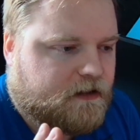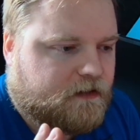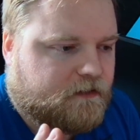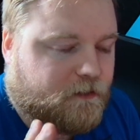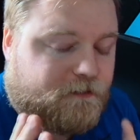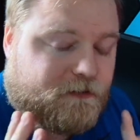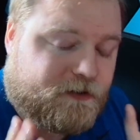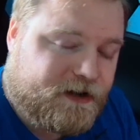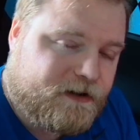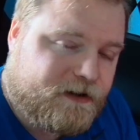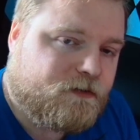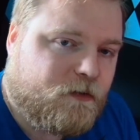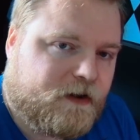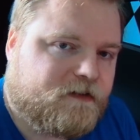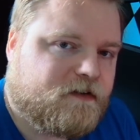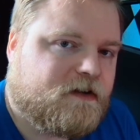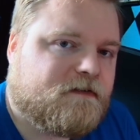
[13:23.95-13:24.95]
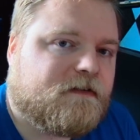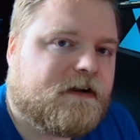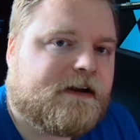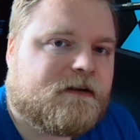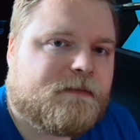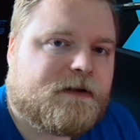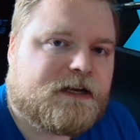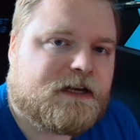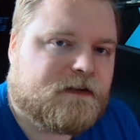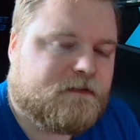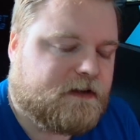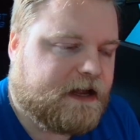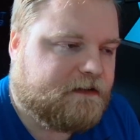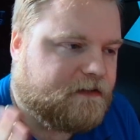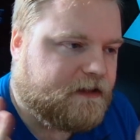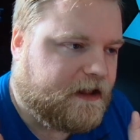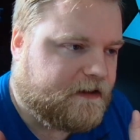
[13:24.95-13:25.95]
So if you're in a noisy environment, if you
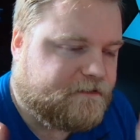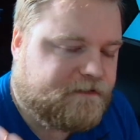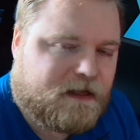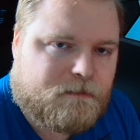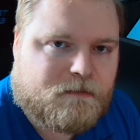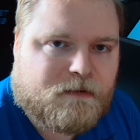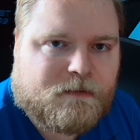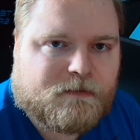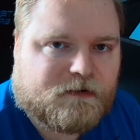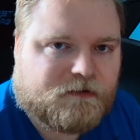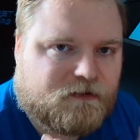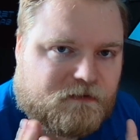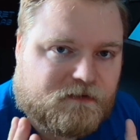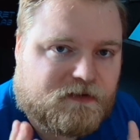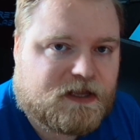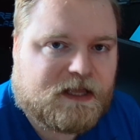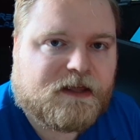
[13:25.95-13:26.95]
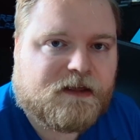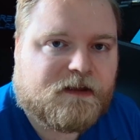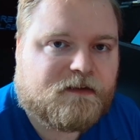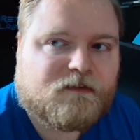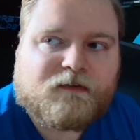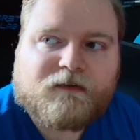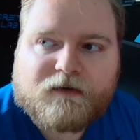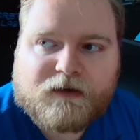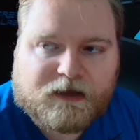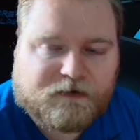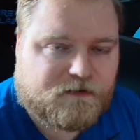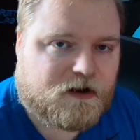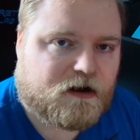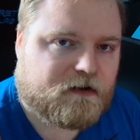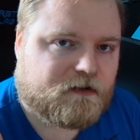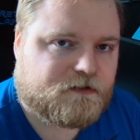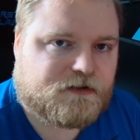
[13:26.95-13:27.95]
have a lot of family members, you have kids, you have
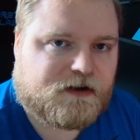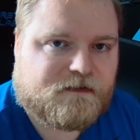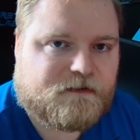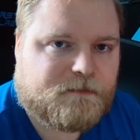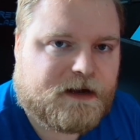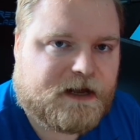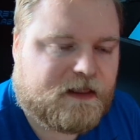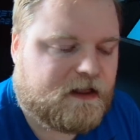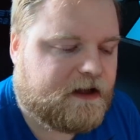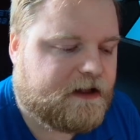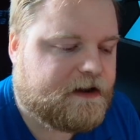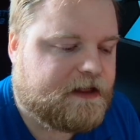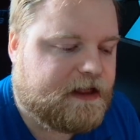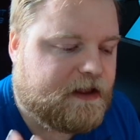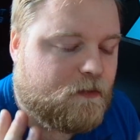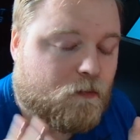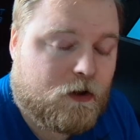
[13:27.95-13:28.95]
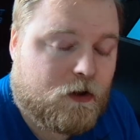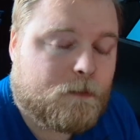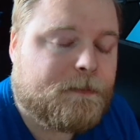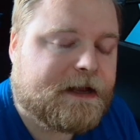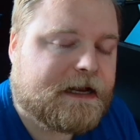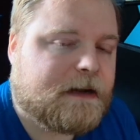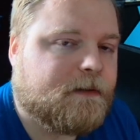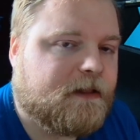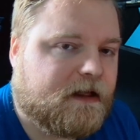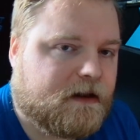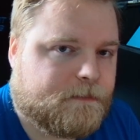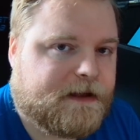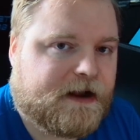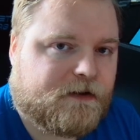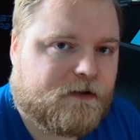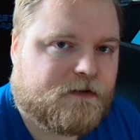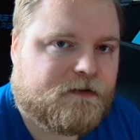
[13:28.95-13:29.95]
cars driving by a lot, it will pick up a lot of
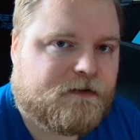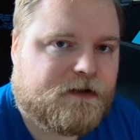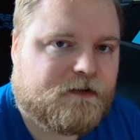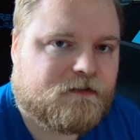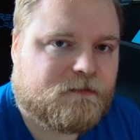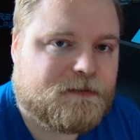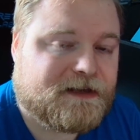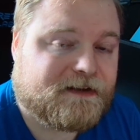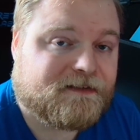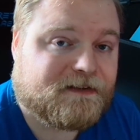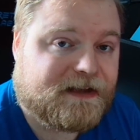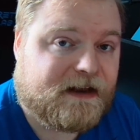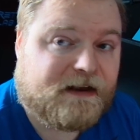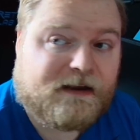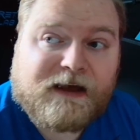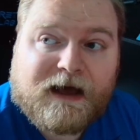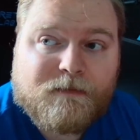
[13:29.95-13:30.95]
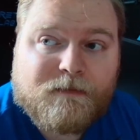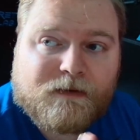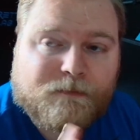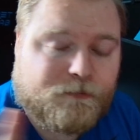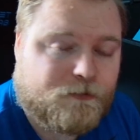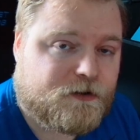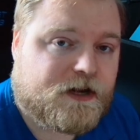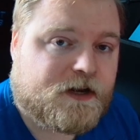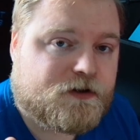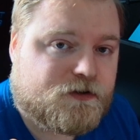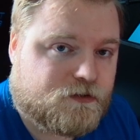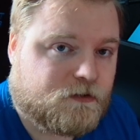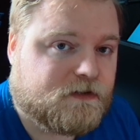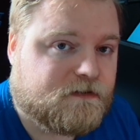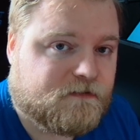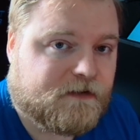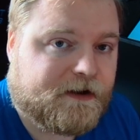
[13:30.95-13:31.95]
background noise because, again, I'm in a pretty
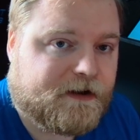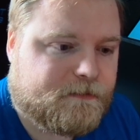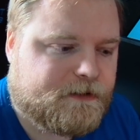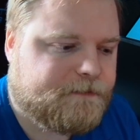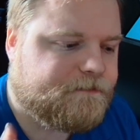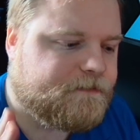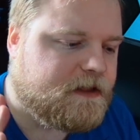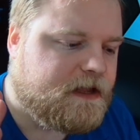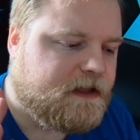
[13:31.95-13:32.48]
controlled environment.